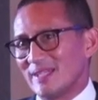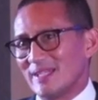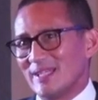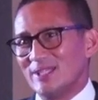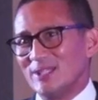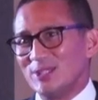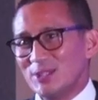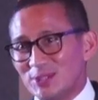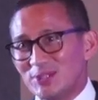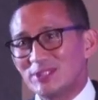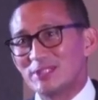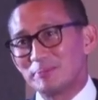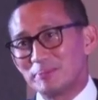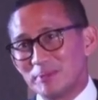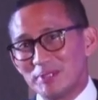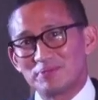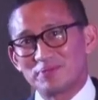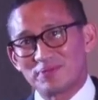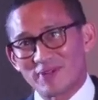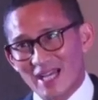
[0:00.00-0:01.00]
You need to
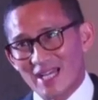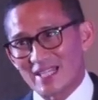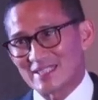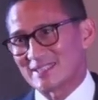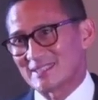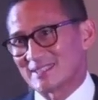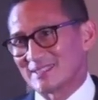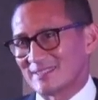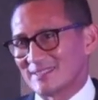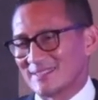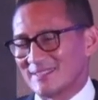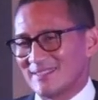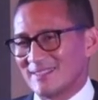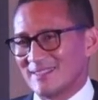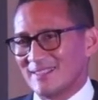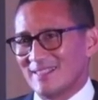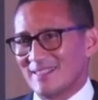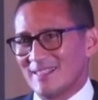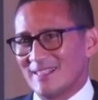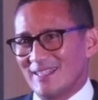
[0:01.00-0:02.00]
be fast.
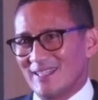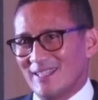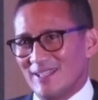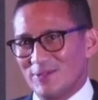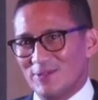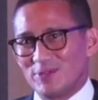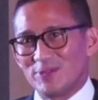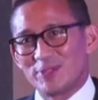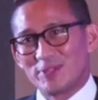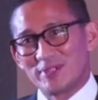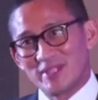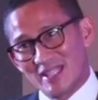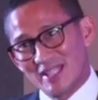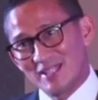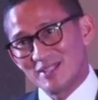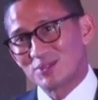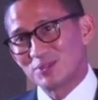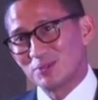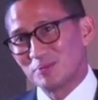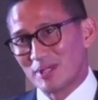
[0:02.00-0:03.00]
If you
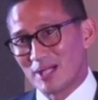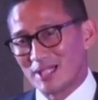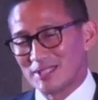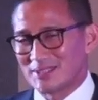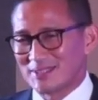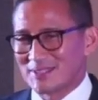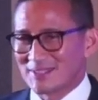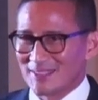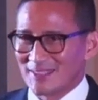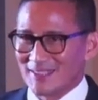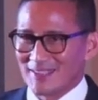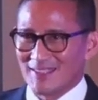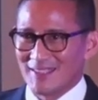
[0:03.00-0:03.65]
think too much,